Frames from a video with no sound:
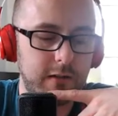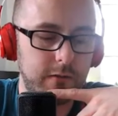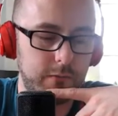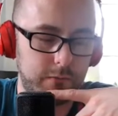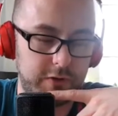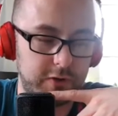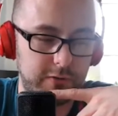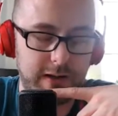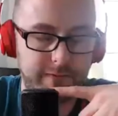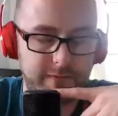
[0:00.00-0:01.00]
would you
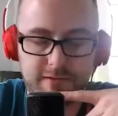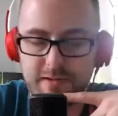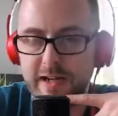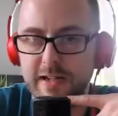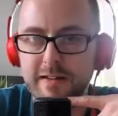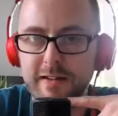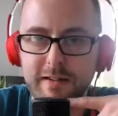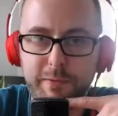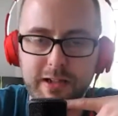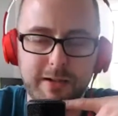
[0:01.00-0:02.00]
have done anything
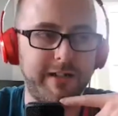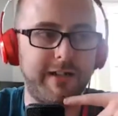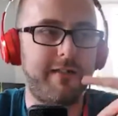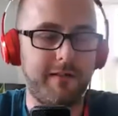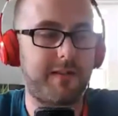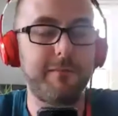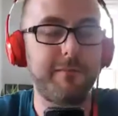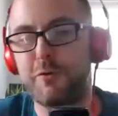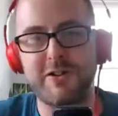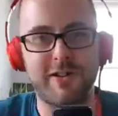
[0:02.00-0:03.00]
differently? I mean, it's a simple
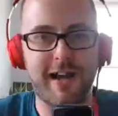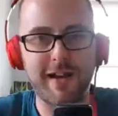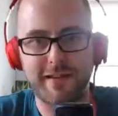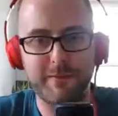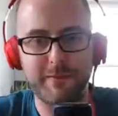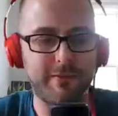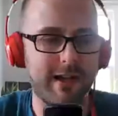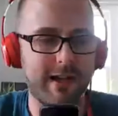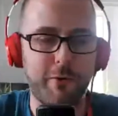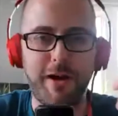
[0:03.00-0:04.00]
question to ask given you've
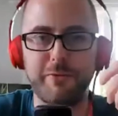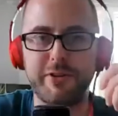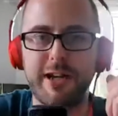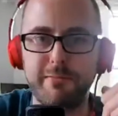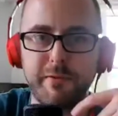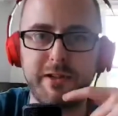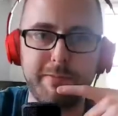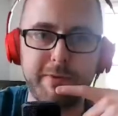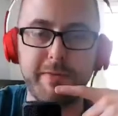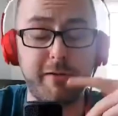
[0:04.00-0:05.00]
come away with a couple of
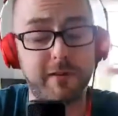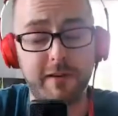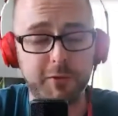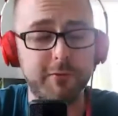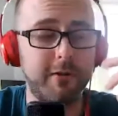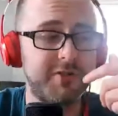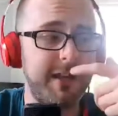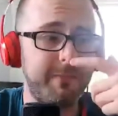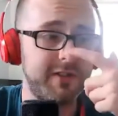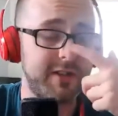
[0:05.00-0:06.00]
Olympic medals and a few world
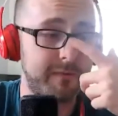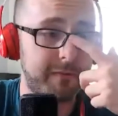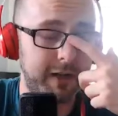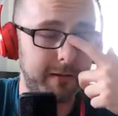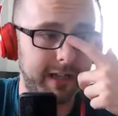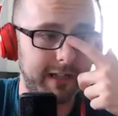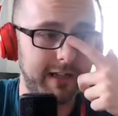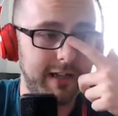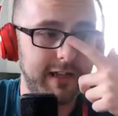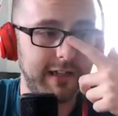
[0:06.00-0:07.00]
championships. But I mean,
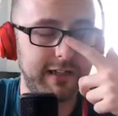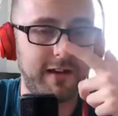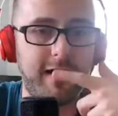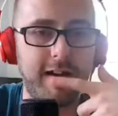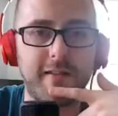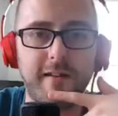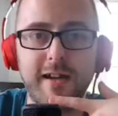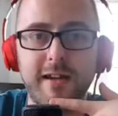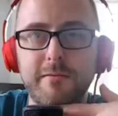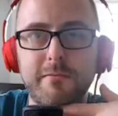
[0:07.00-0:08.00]
in
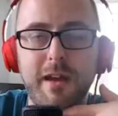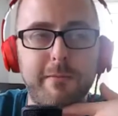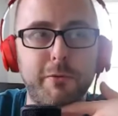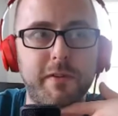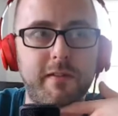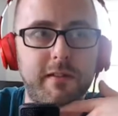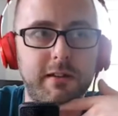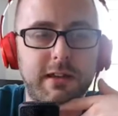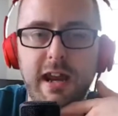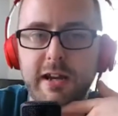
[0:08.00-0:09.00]
hindsight, maybe was this a
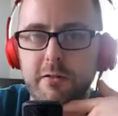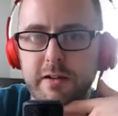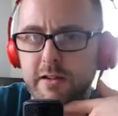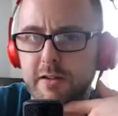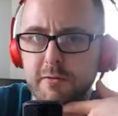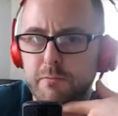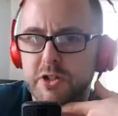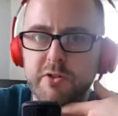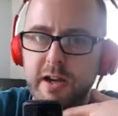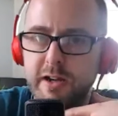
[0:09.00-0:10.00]
category that you wish
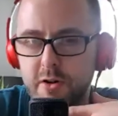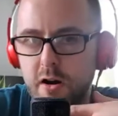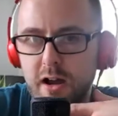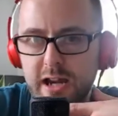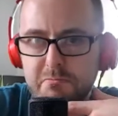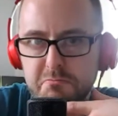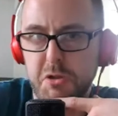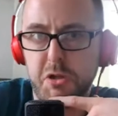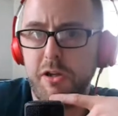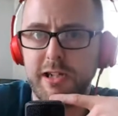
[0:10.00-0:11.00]
you had tried
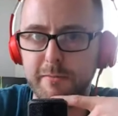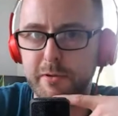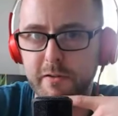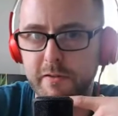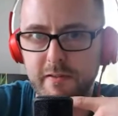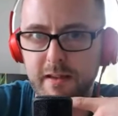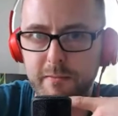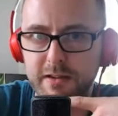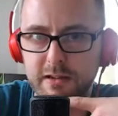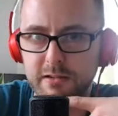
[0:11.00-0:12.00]
earlier because it's
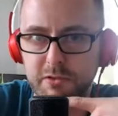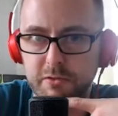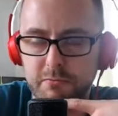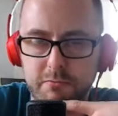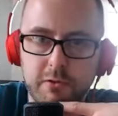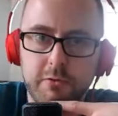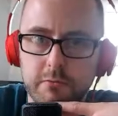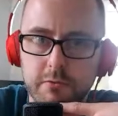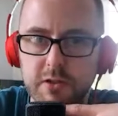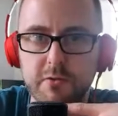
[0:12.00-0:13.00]
something that you do
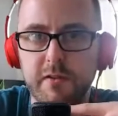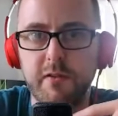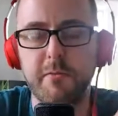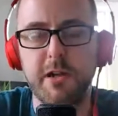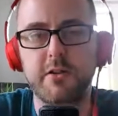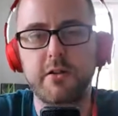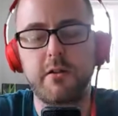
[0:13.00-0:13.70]
enjoy so much?